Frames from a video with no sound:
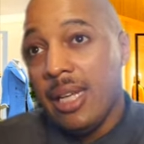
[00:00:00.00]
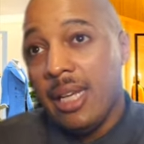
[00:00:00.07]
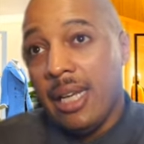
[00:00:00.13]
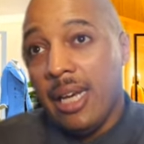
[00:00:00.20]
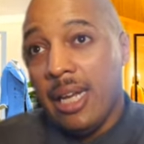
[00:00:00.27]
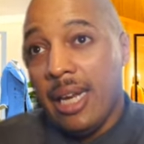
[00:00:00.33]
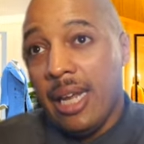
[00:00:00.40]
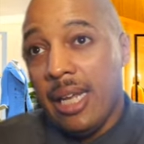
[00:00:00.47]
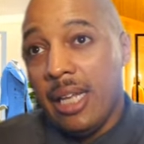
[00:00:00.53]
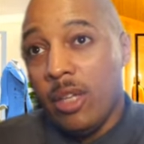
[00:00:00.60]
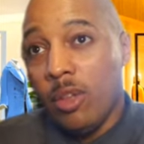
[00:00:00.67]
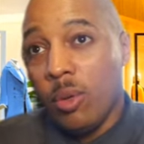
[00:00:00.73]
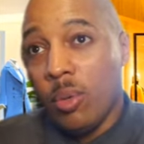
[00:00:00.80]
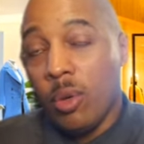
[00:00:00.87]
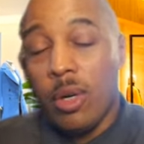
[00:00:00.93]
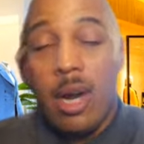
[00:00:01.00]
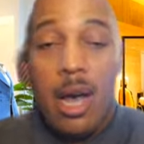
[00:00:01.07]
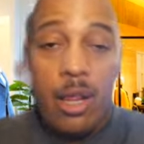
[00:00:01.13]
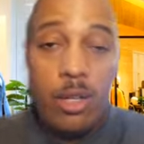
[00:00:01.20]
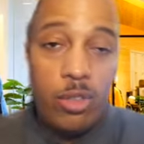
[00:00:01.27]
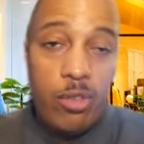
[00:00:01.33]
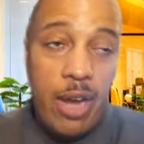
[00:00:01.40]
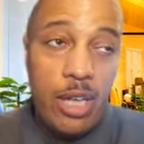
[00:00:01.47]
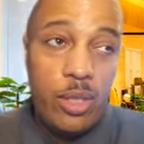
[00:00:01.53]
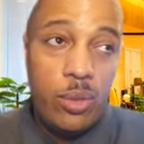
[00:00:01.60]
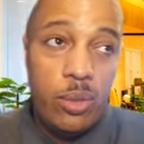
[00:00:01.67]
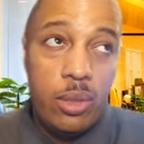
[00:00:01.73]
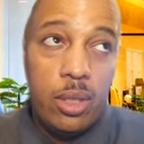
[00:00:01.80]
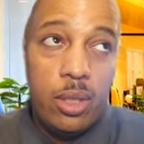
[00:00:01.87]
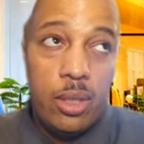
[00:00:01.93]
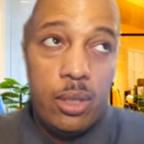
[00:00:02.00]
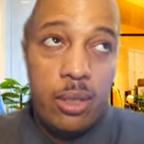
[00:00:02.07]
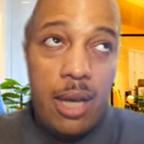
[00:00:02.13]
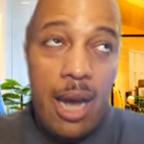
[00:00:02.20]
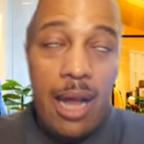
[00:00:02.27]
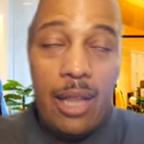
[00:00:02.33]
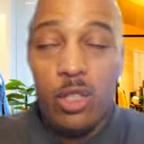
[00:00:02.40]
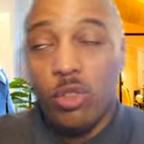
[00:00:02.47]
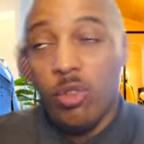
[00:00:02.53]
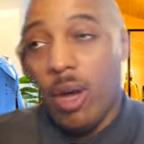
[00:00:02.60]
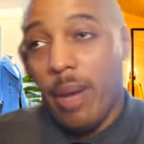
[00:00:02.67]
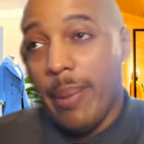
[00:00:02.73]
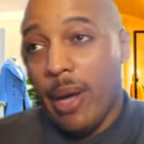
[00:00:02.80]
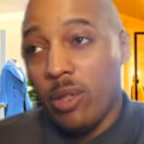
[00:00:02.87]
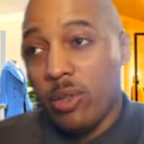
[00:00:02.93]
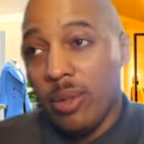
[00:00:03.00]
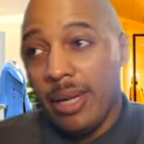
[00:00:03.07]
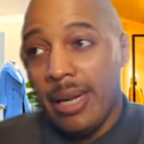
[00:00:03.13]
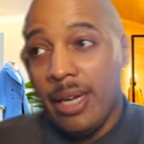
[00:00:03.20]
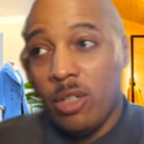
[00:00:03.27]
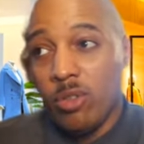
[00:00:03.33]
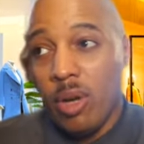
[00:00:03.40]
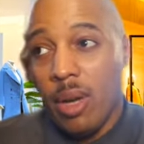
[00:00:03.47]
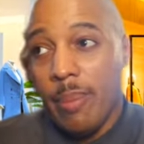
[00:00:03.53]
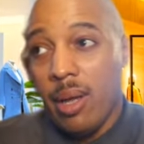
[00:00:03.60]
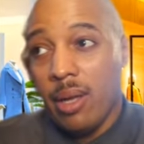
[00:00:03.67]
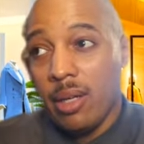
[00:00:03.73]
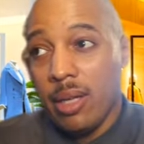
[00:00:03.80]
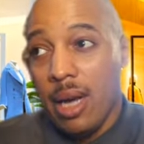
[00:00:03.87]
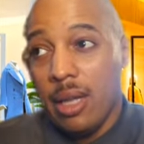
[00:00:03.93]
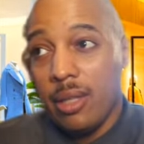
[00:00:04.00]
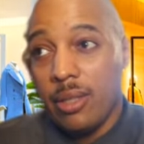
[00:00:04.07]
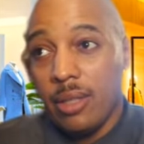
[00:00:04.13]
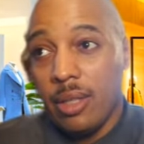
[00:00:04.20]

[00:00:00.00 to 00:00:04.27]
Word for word: and they either were college gradu- uh, college dropouts, or they didn't drop out of college,